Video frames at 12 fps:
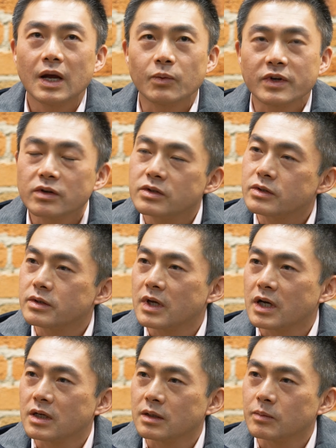And we don't do
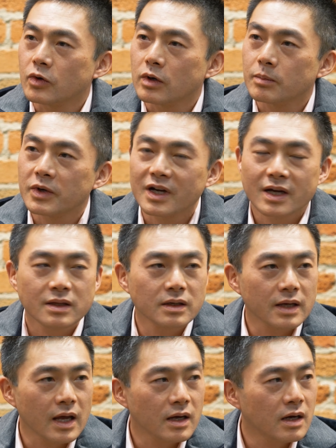that anymore. But I
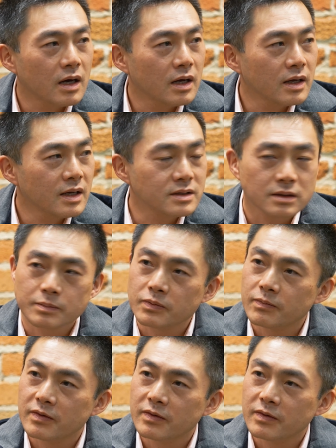think AI has the